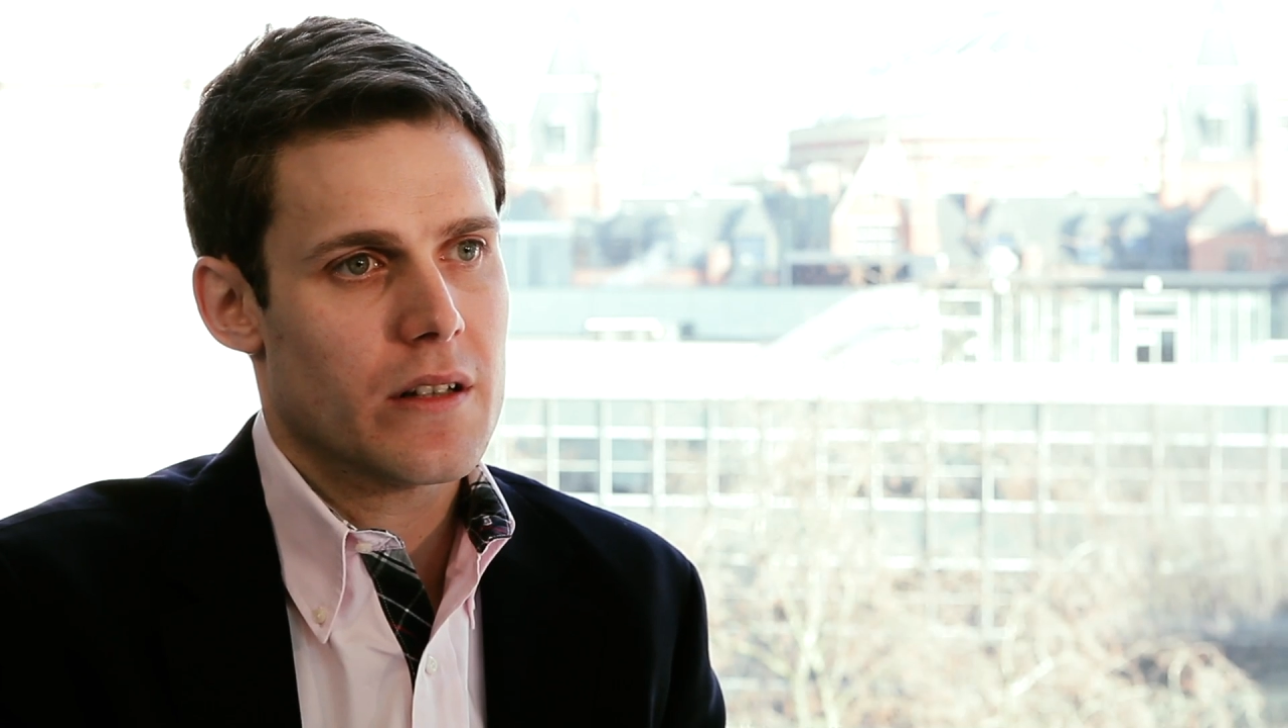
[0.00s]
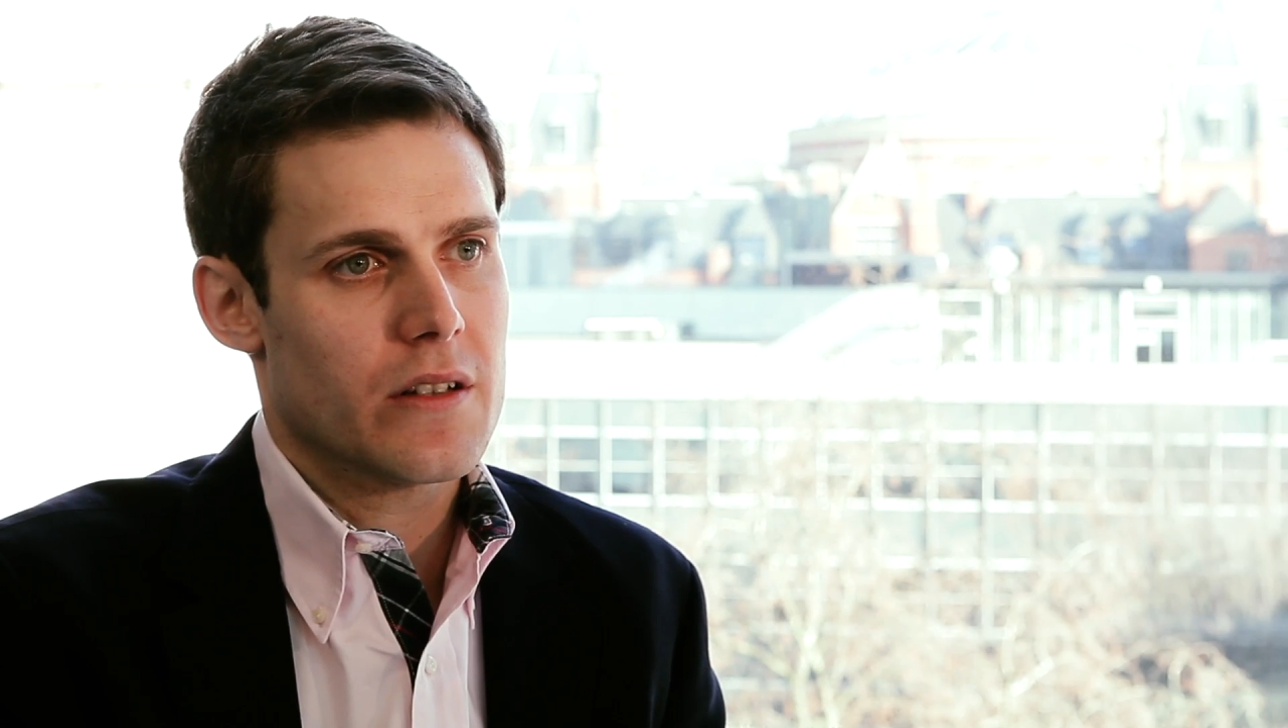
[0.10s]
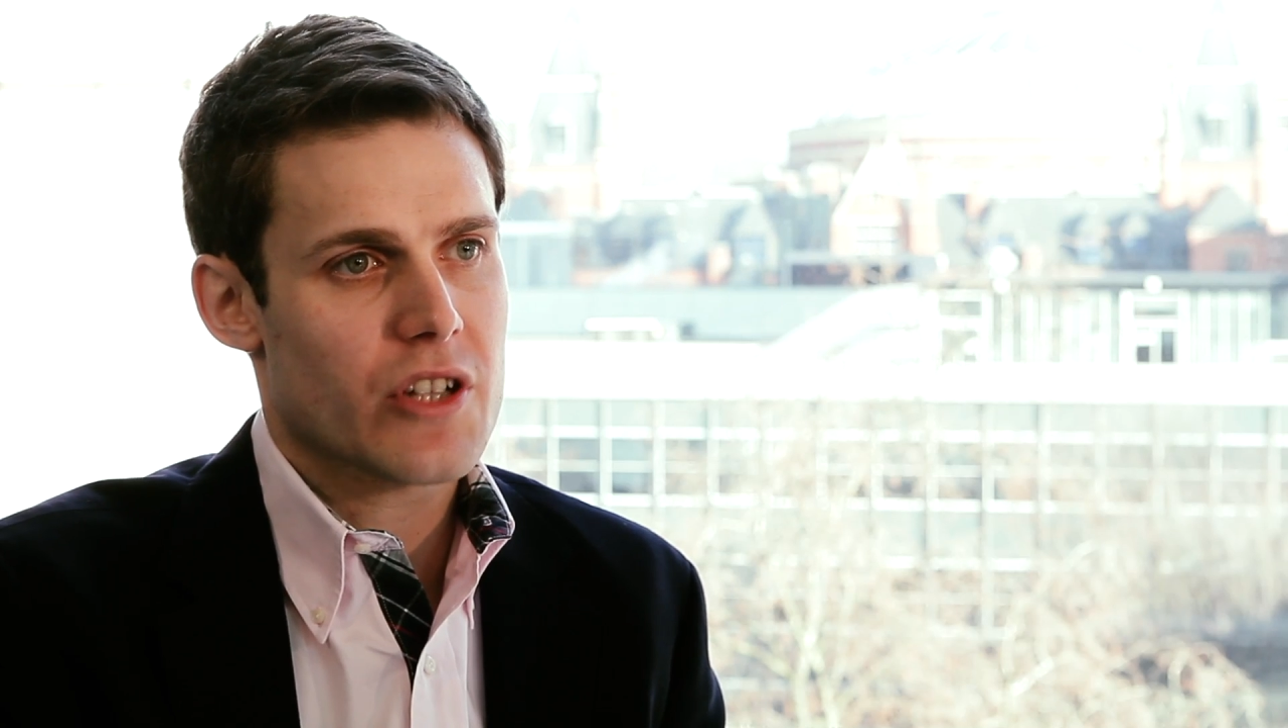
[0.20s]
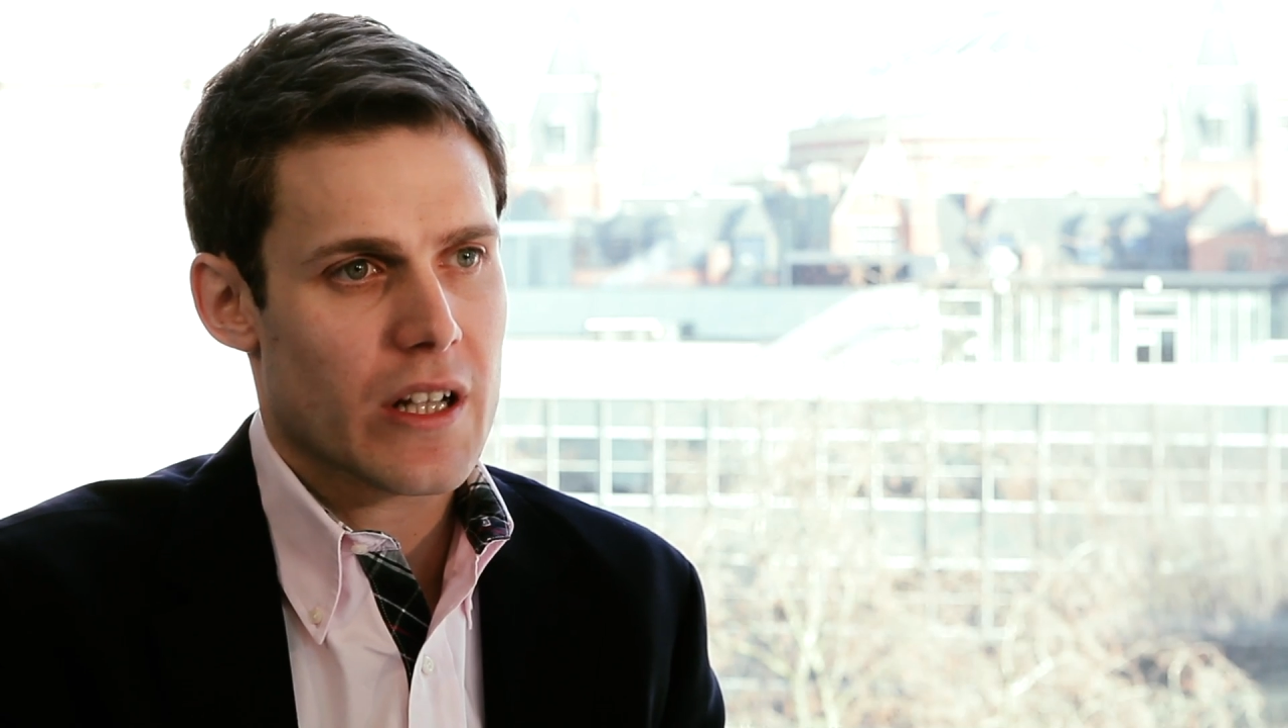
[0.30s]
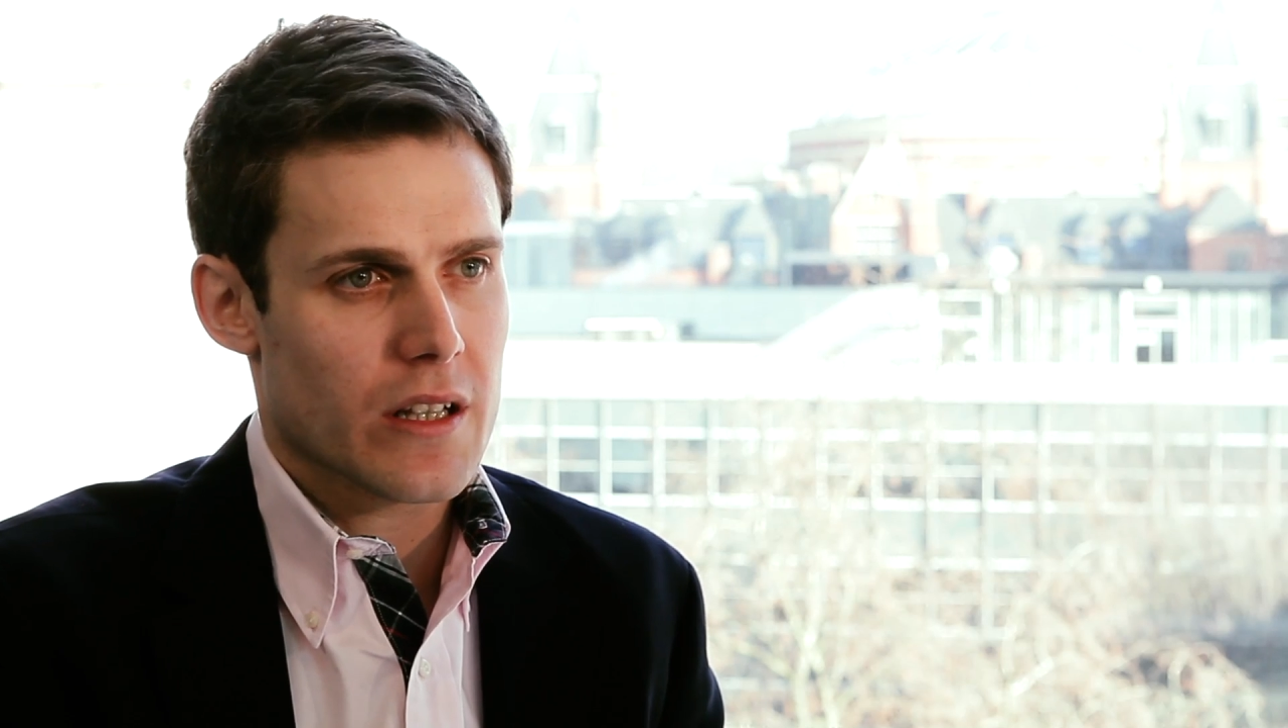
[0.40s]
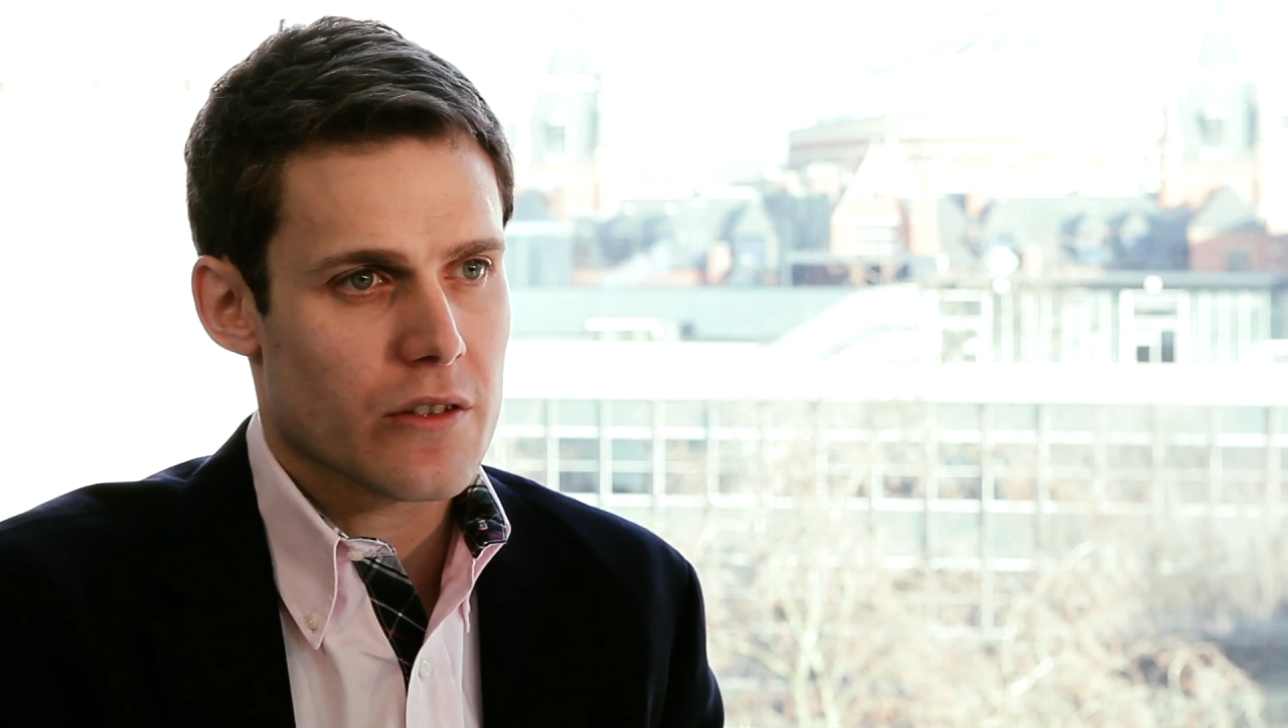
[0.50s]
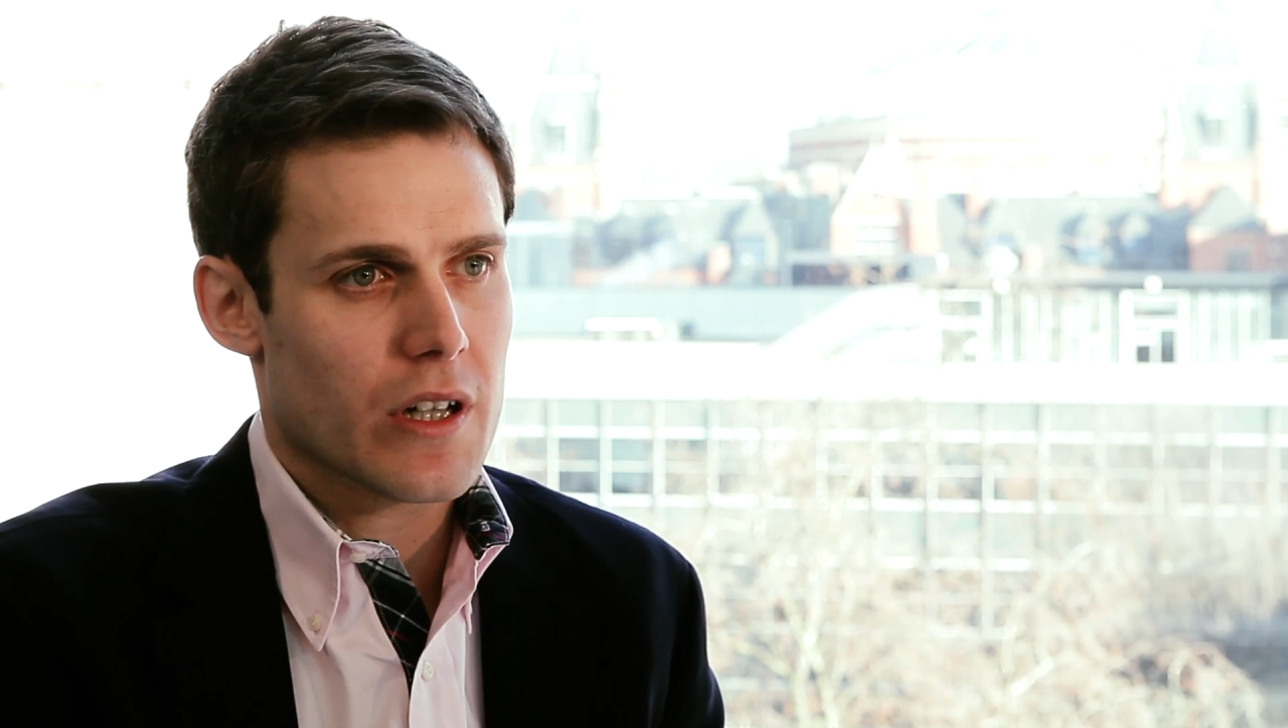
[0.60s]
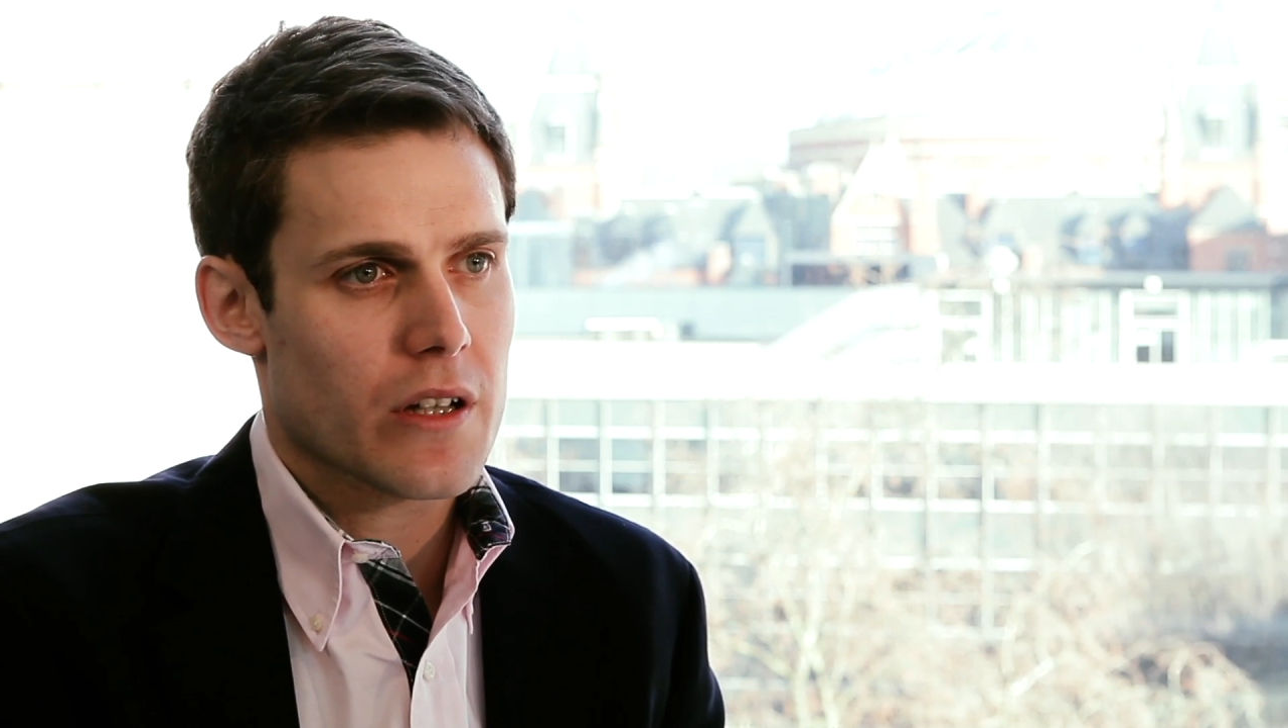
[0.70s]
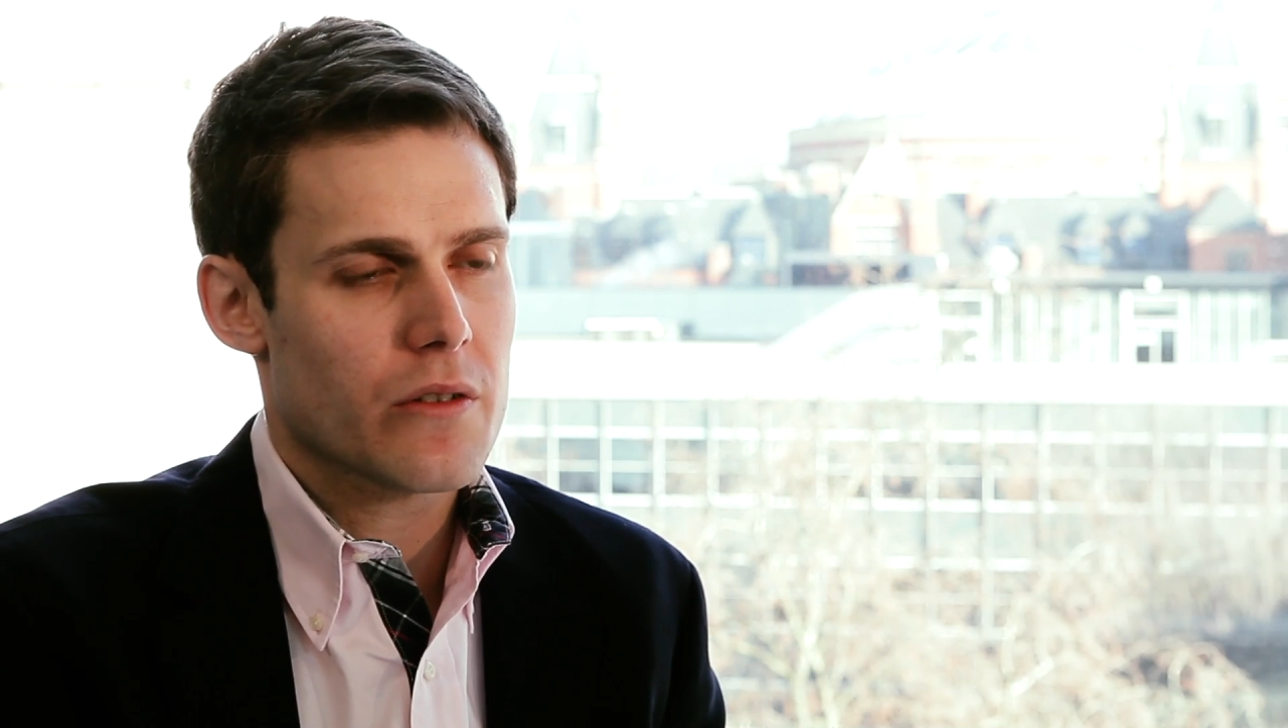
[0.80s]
injecting drug